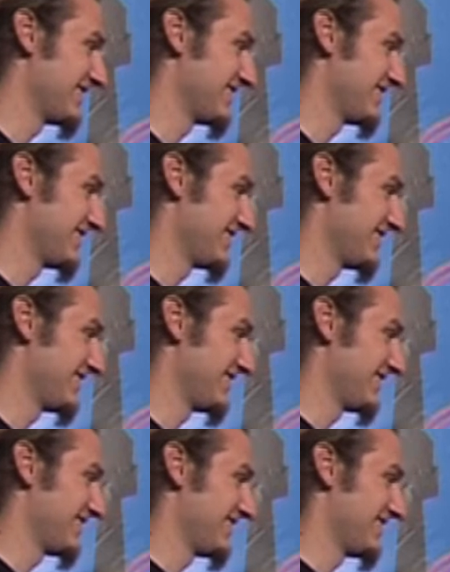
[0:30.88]

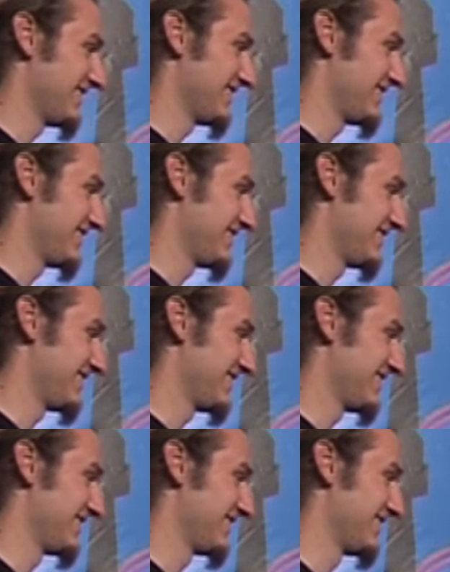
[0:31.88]

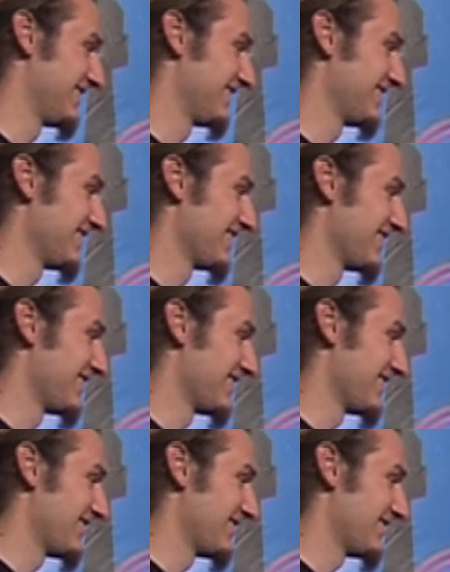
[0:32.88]

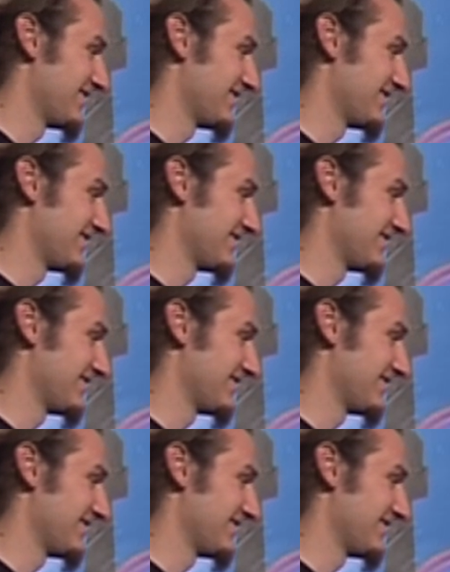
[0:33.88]
No words are spoken by the person on screen.